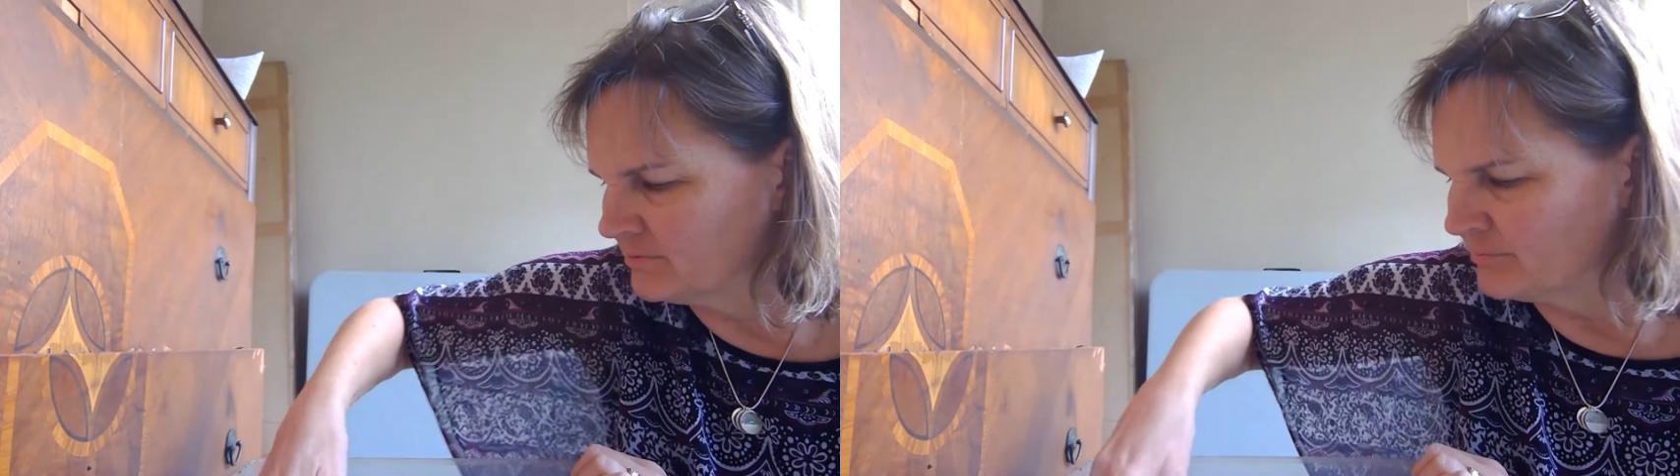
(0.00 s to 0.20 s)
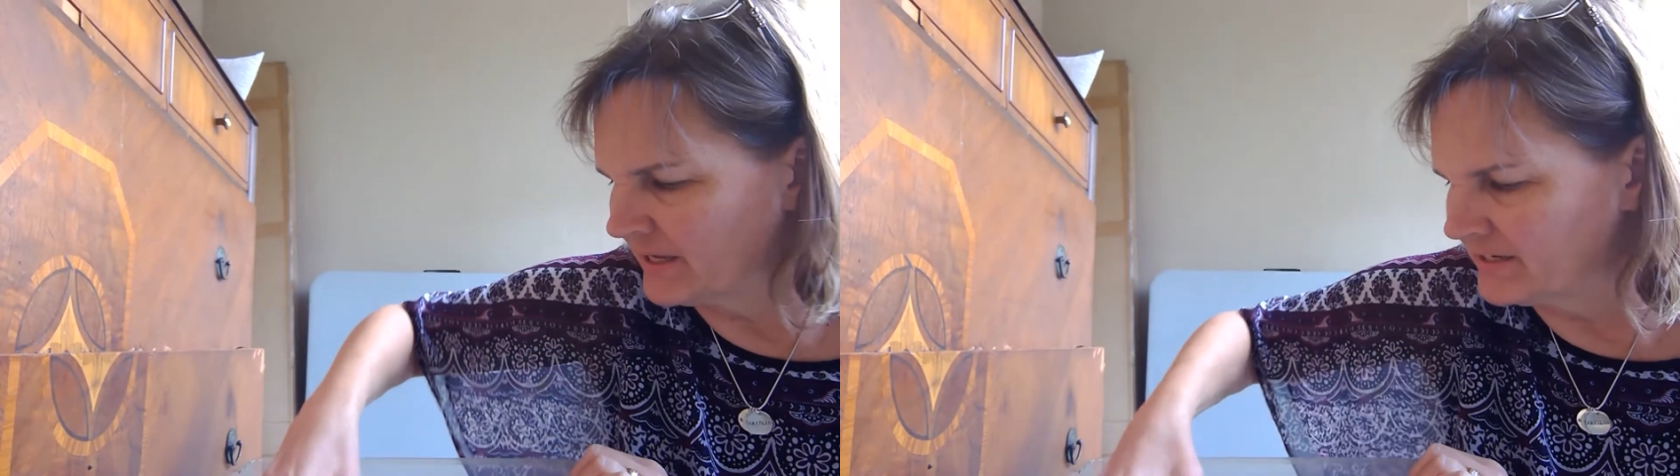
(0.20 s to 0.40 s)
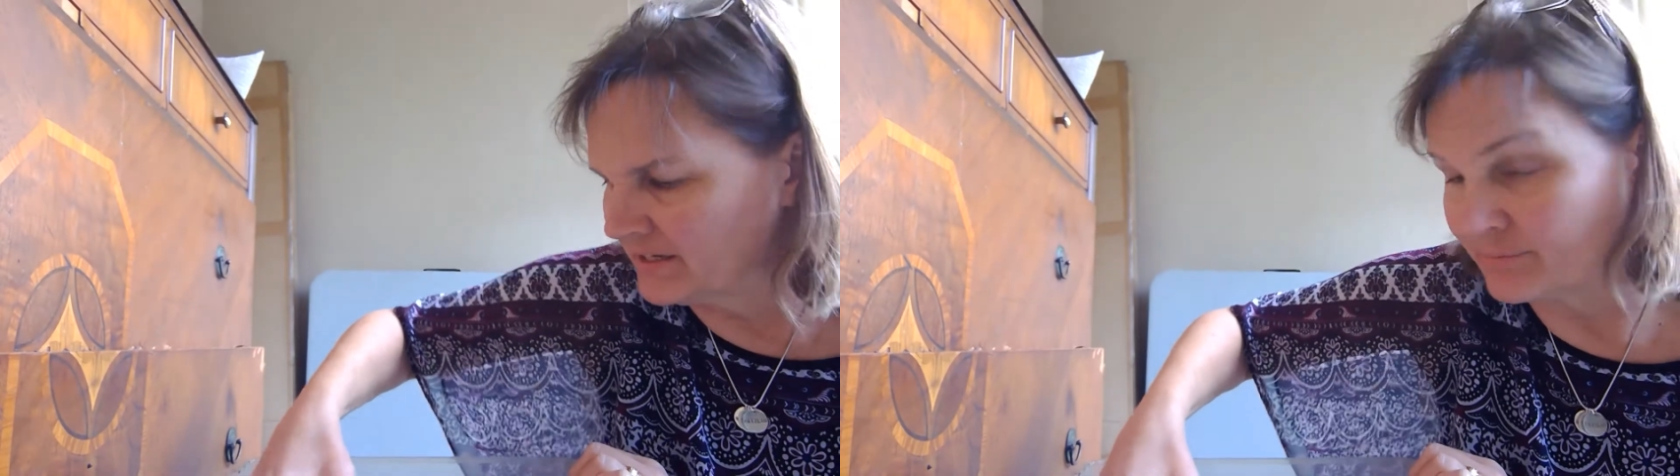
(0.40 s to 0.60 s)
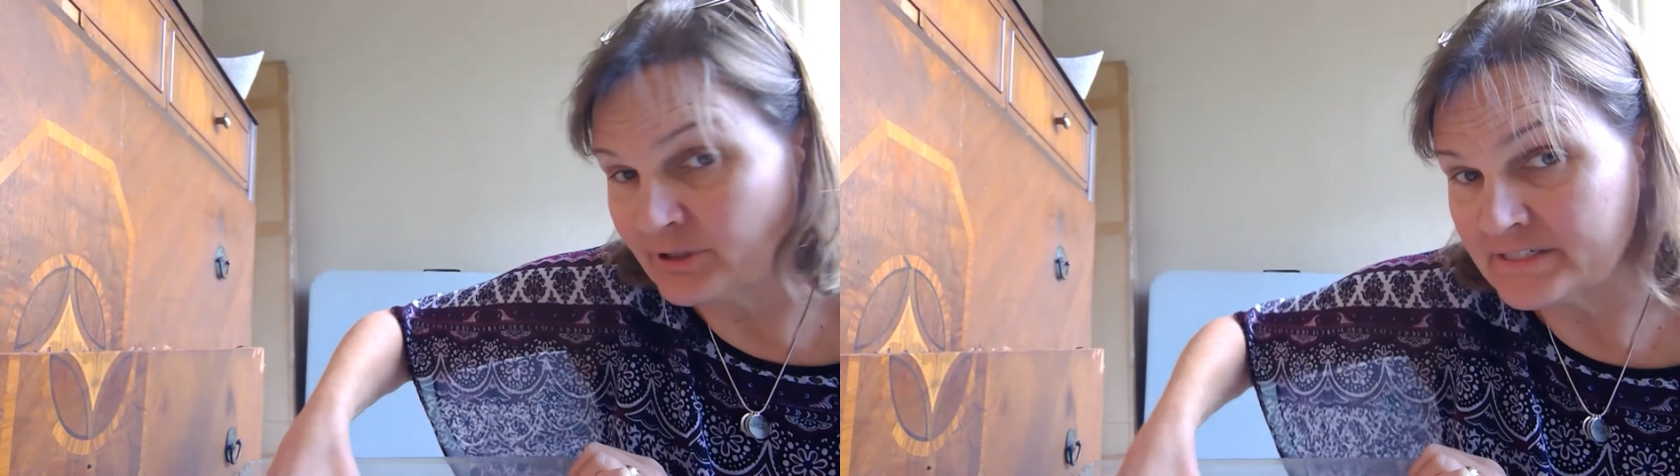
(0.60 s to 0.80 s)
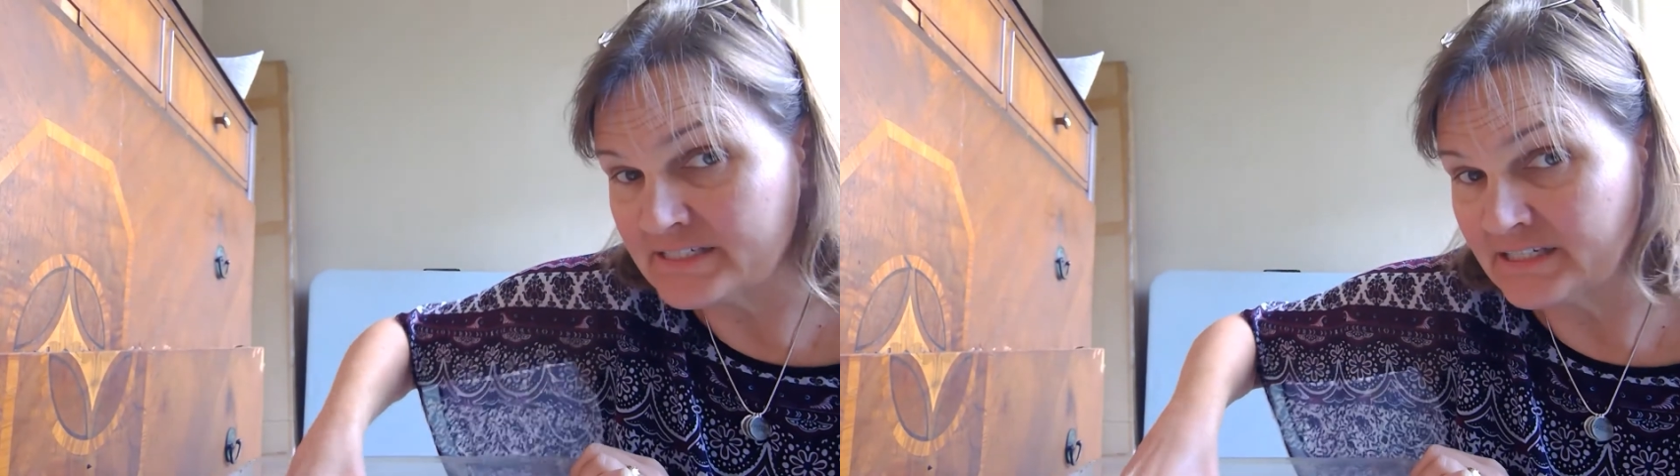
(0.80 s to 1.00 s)
But I'm
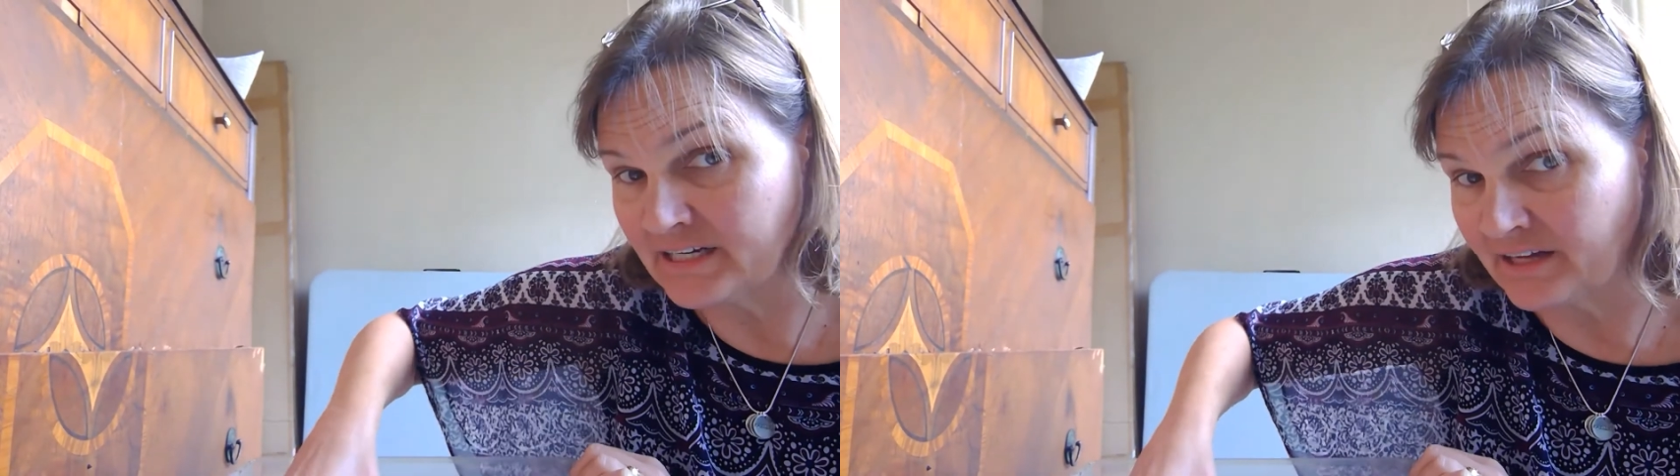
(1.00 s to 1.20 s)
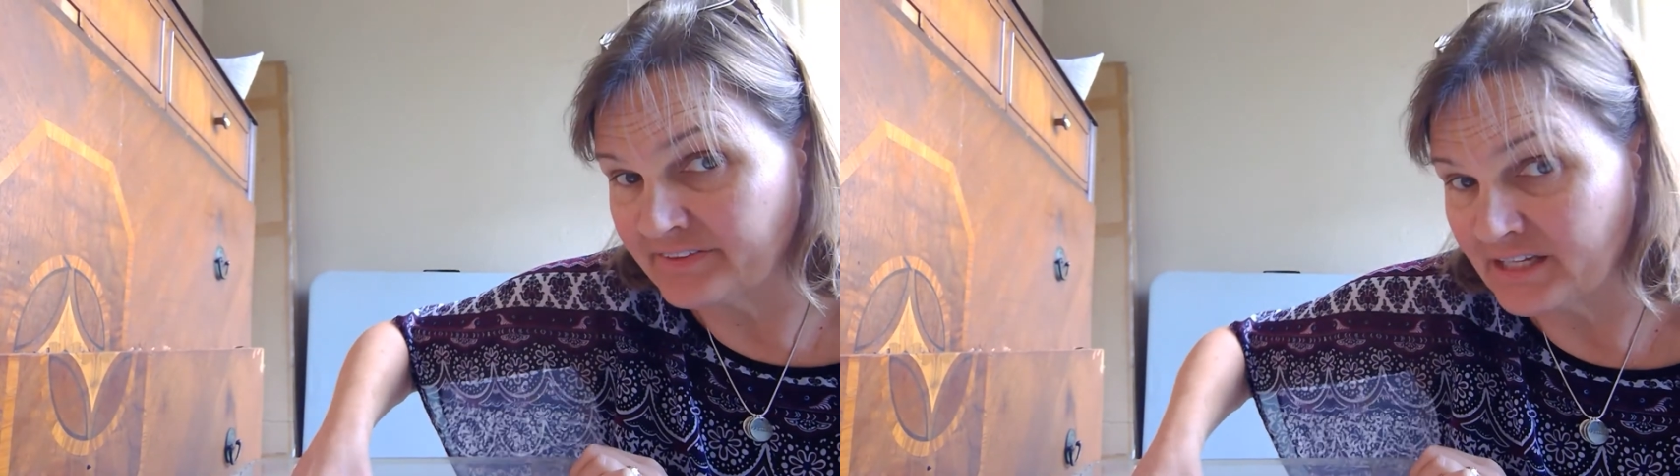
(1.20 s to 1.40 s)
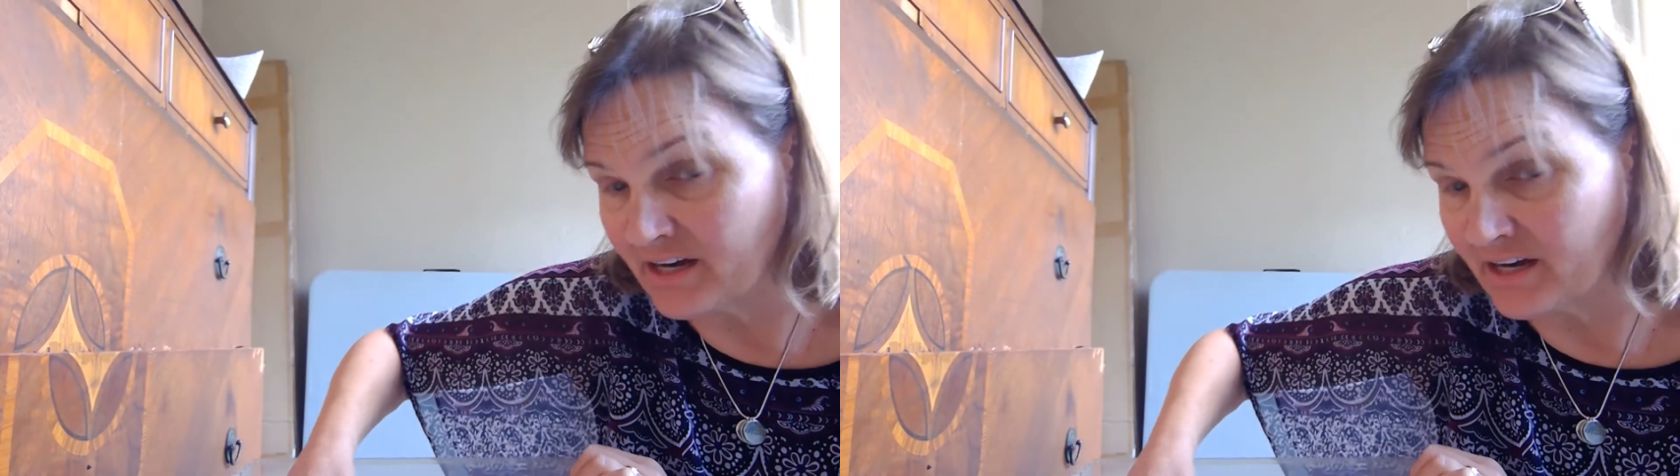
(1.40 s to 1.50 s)
going to dig on the